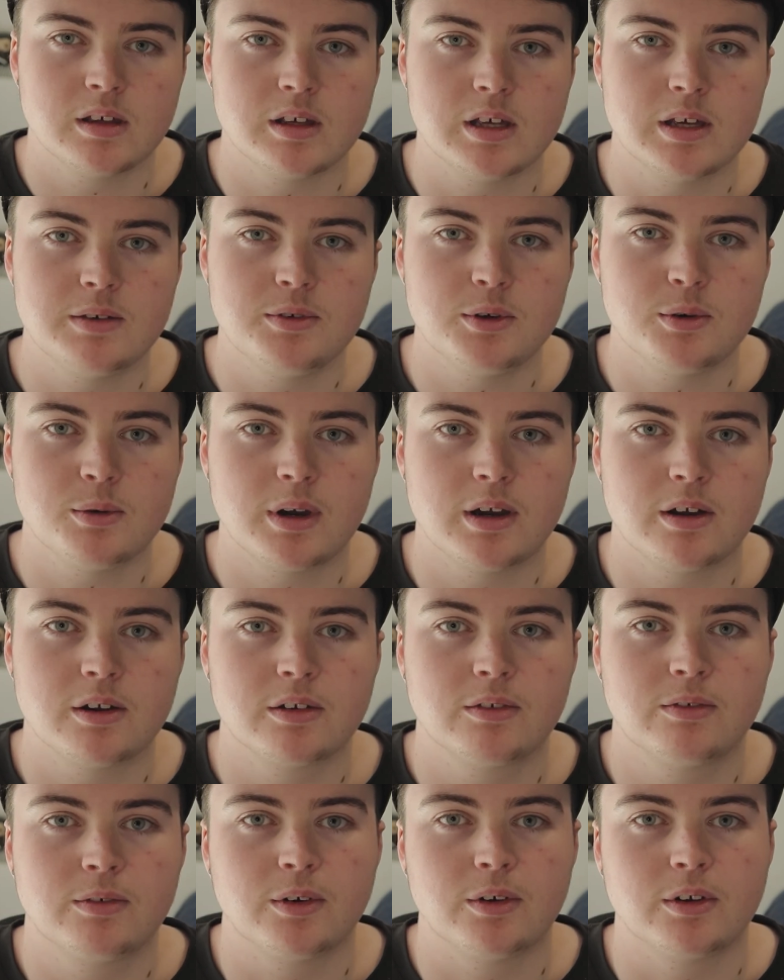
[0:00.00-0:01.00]
If you
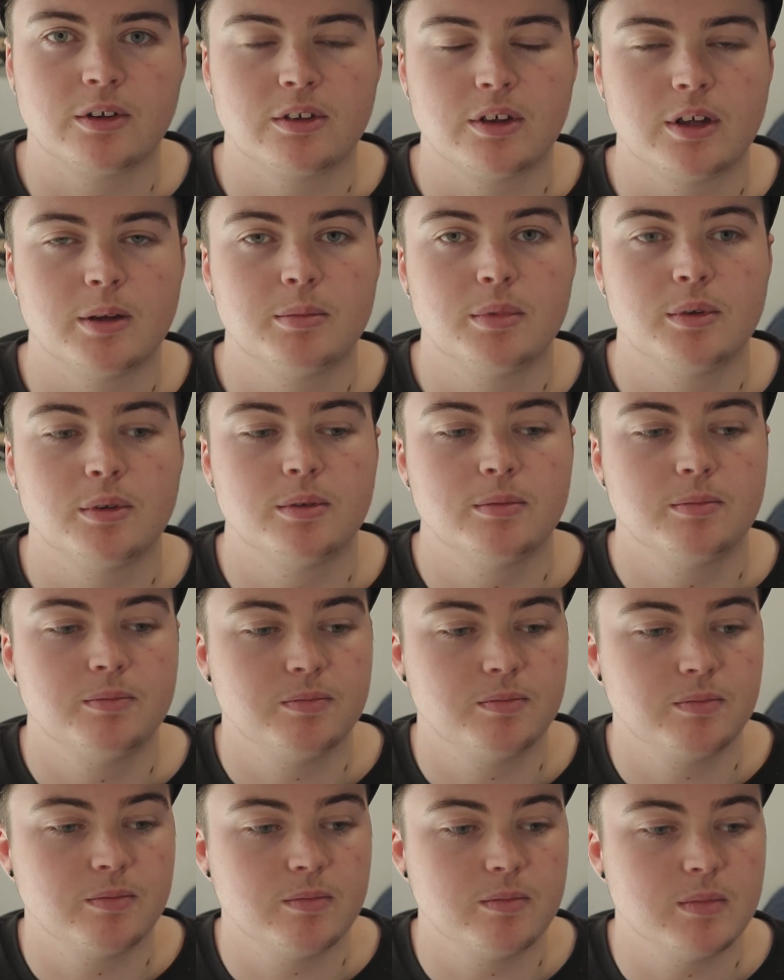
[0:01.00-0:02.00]
are, for example,
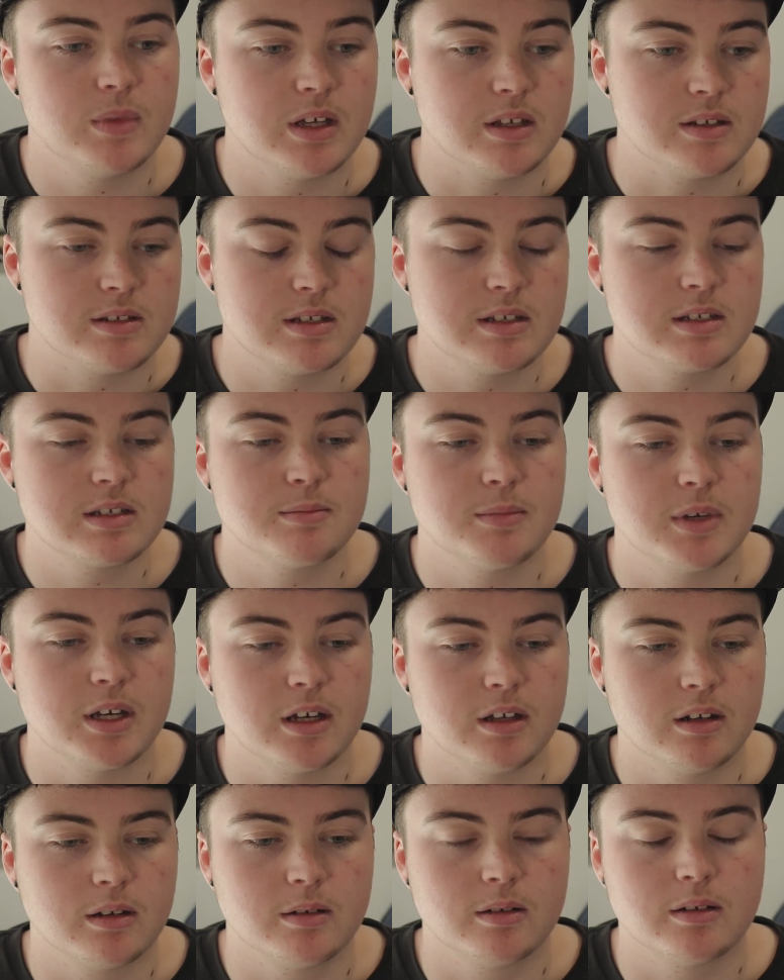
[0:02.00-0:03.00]
a cis
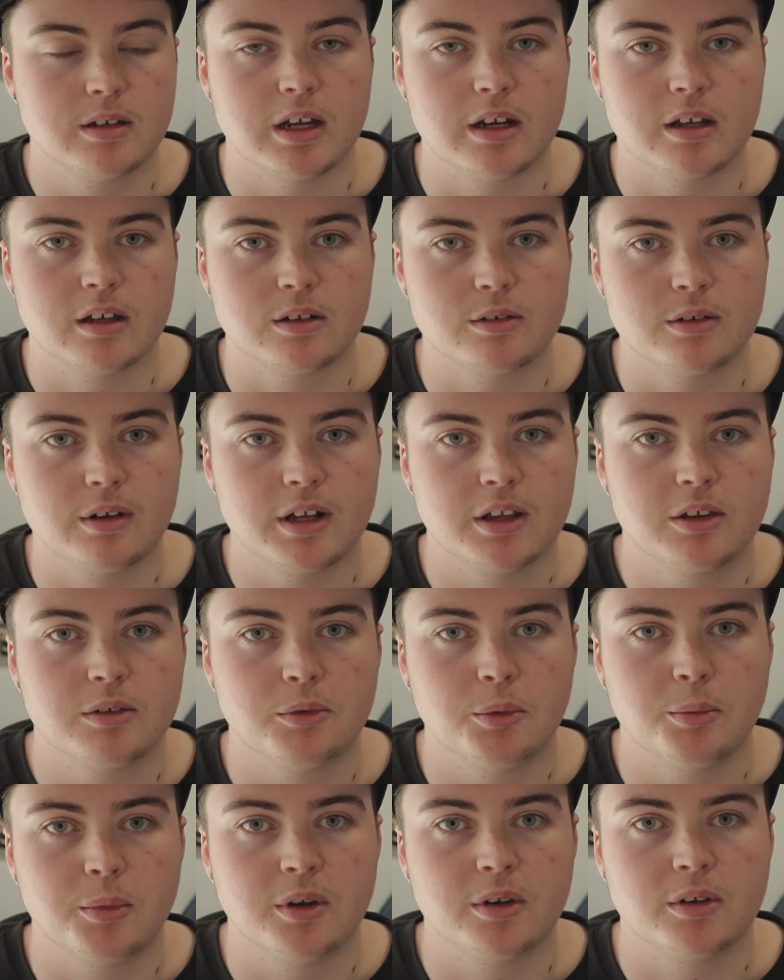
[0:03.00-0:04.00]
man dating a trans
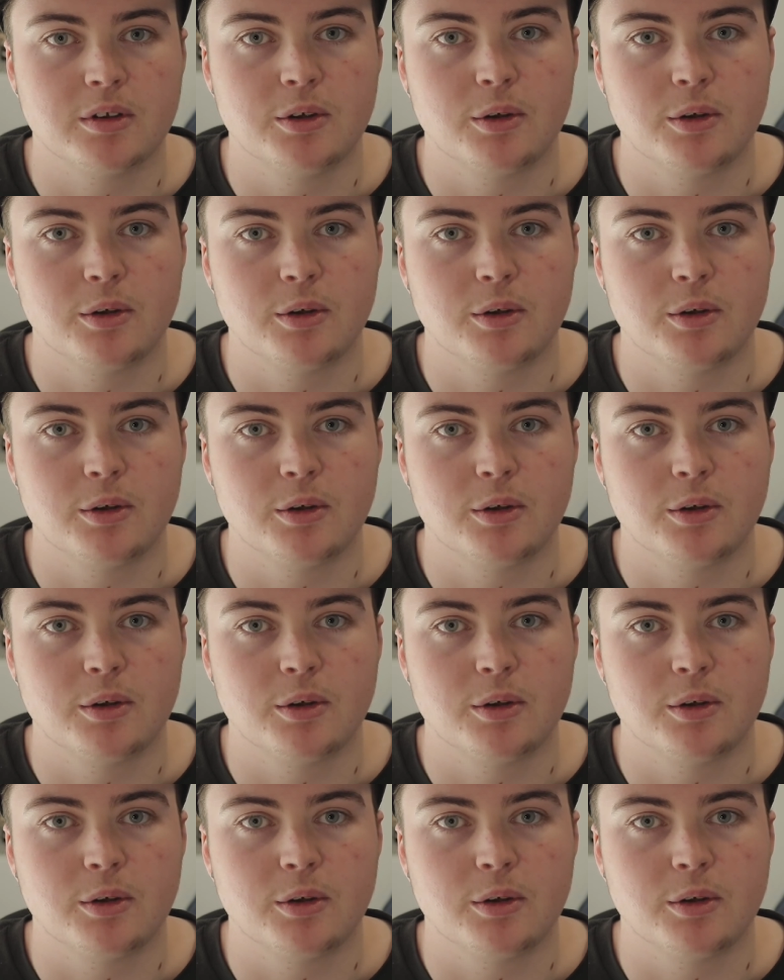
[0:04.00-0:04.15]
woman,